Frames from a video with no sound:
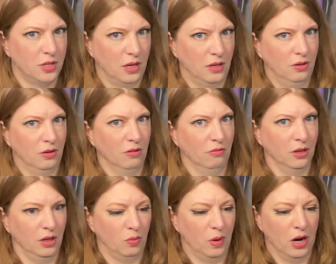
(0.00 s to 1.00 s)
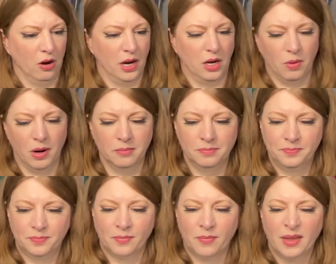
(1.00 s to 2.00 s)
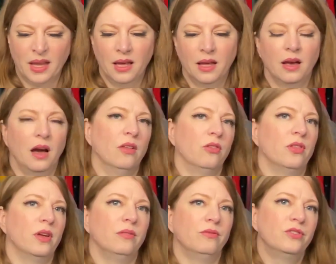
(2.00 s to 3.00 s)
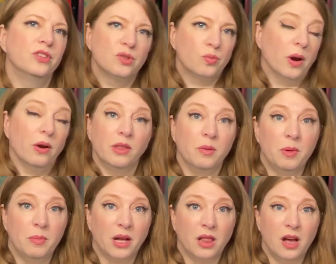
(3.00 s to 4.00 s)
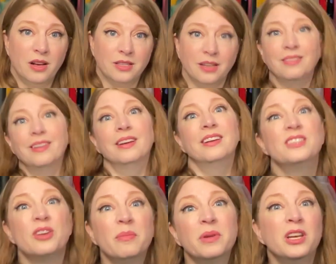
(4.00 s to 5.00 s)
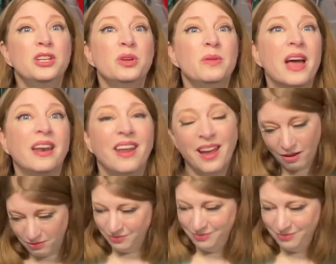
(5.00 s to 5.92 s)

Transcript: that you can really wear anywhere other than just wearing them in my closet. So I'm going to do that now.